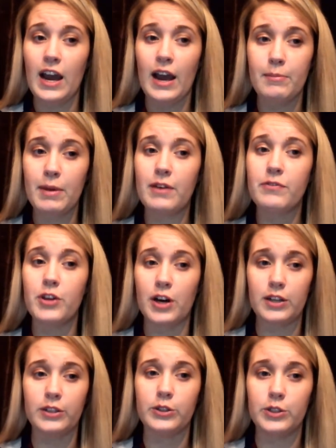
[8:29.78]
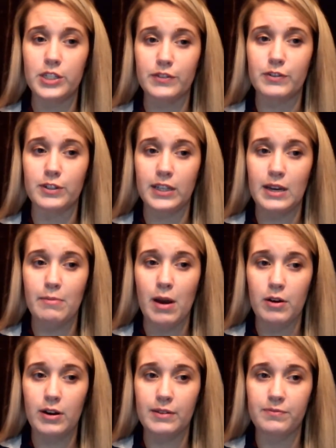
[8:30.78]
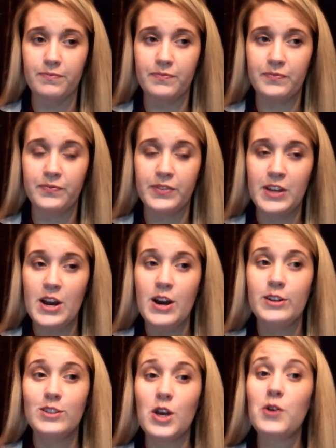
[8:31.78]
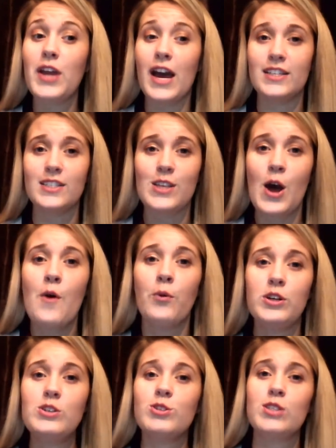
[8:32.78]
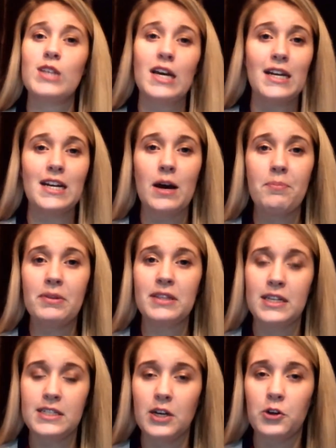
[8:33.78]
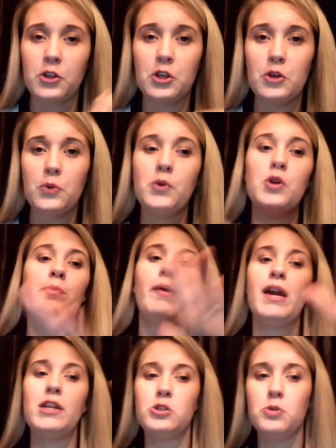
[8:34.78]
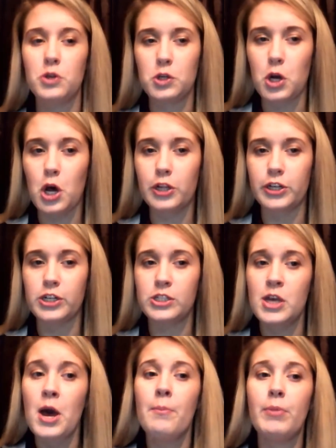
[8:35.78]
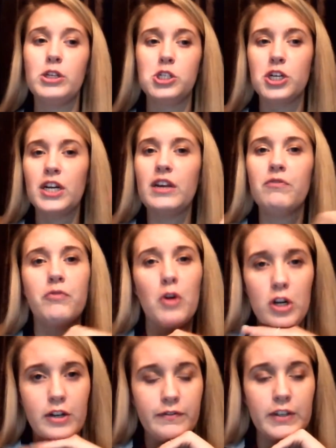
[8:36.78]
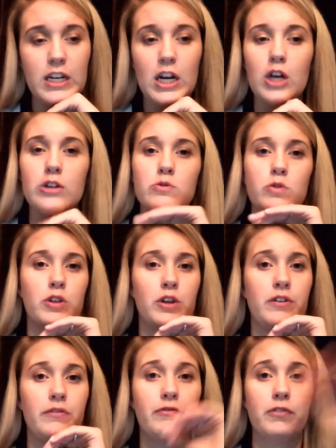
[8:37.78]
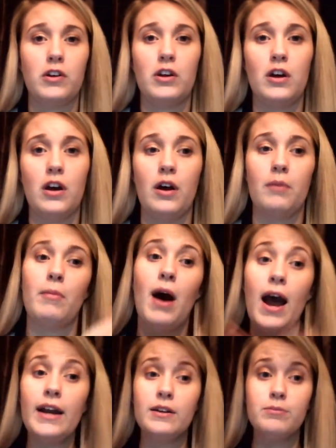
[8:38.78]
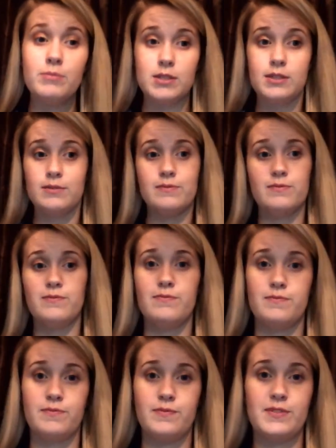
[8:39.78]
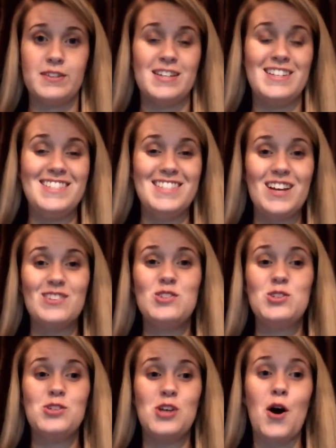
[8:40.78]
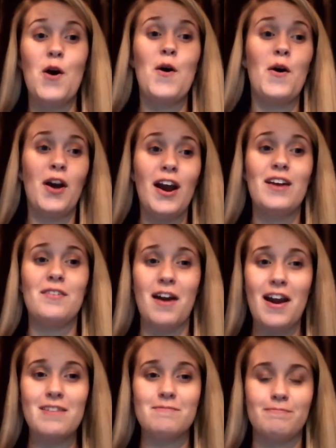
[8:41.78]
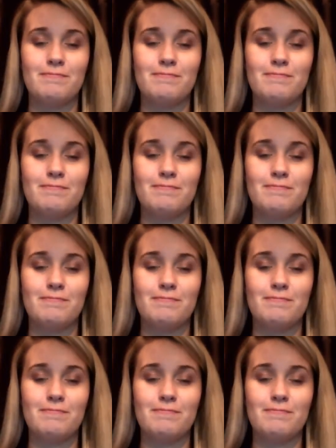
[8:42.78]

I may have thought a little differently about it. So yes, when you're signing up and they tell you you're paying $200, but you're getting $450 worth of items, sounds so great, right?